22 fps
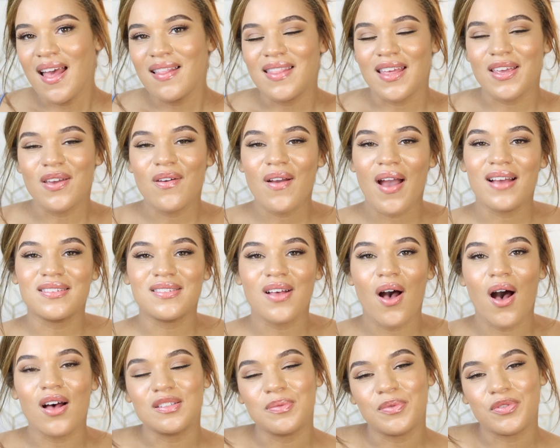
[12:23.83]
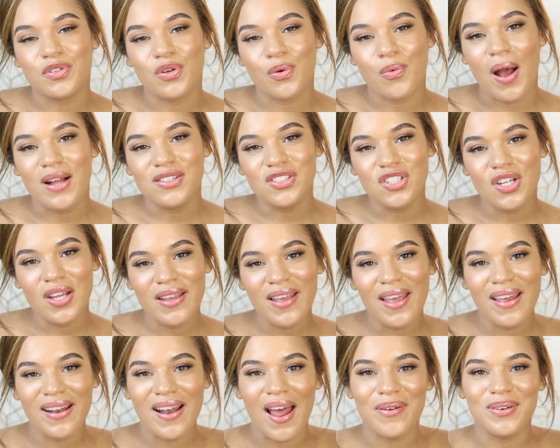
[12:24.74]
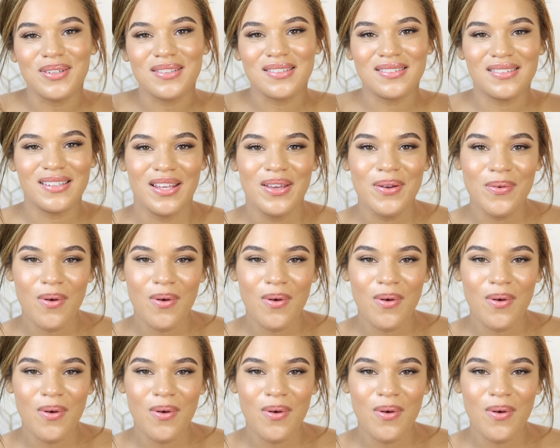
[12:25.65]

Thank you guys all so much for watching, and I will see